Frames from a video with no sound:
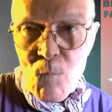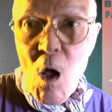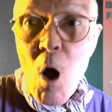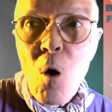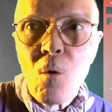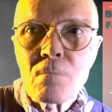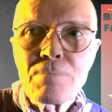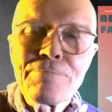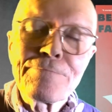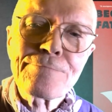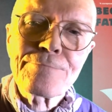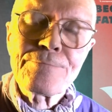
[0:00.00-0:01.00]
Oh,
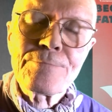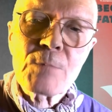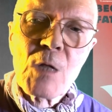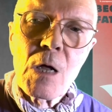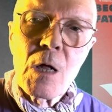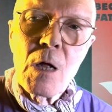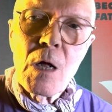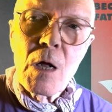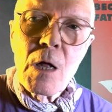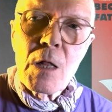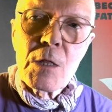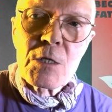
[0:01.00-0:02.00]

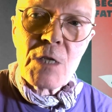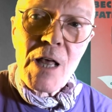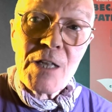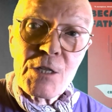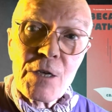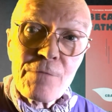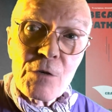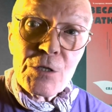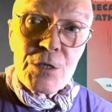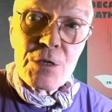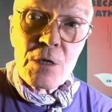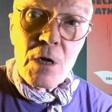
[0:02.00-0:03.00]
there's a lot of
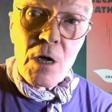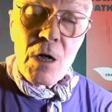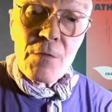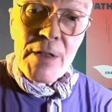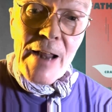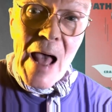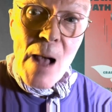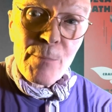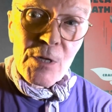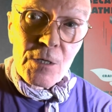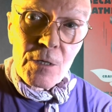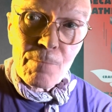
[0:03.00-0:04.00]
difference that
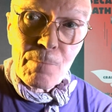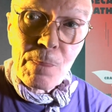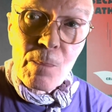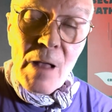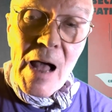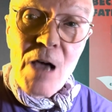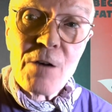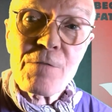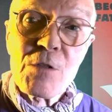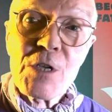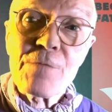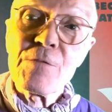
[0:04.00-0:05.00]
happened out
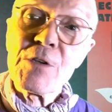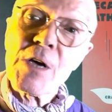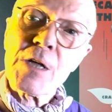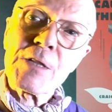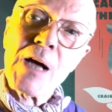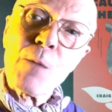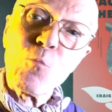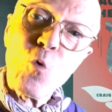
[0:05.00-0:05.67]
of the Vietnam